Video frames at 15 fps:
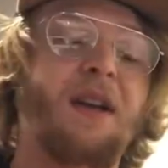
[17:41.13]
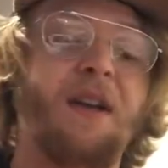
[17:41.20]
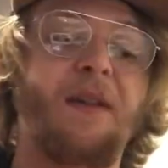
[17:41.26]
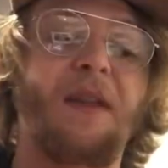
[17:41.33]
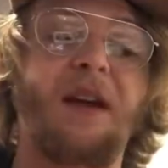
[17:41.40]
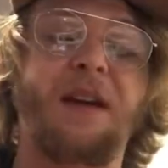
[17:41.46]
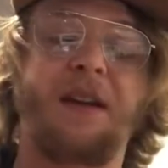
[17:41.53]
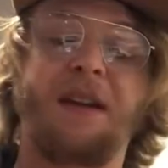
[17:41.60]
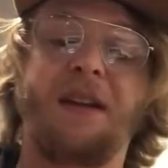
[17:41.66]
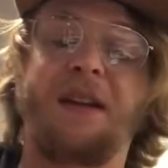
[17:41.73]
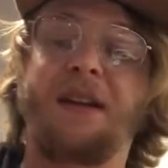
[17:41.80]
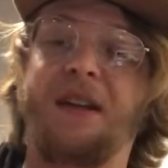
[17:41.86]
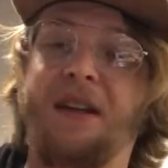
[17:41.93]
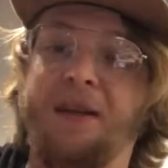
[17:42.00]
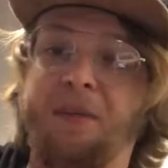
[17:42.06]
and then
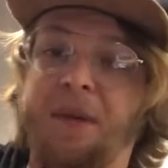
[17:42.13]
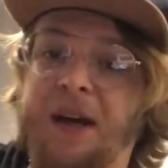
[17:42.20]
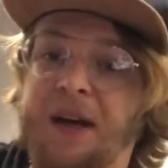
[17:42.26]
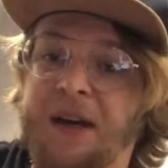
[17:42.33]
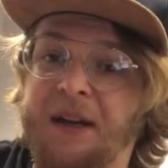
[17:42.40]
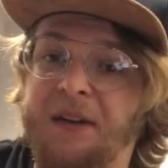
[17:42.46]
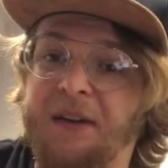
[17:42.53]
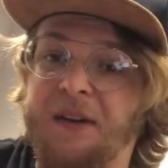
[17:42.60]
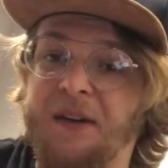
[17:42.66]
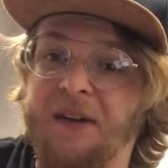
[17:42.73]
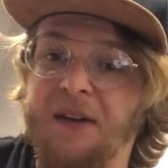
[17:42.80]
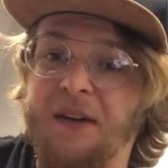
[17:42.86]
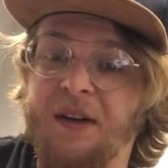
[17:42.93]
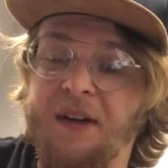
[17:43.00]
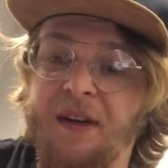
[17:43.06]
E minor,